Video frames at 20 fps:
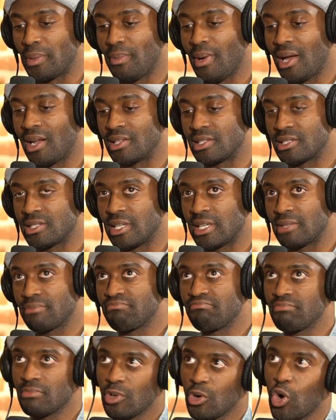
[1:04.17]

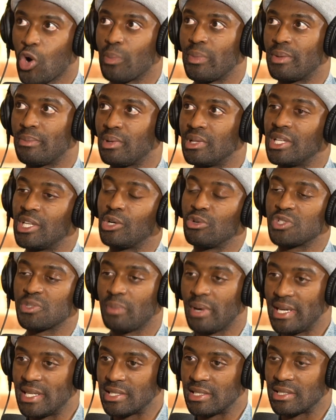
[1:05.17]
political
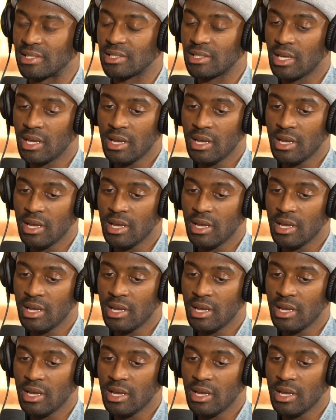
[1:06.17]
spaces,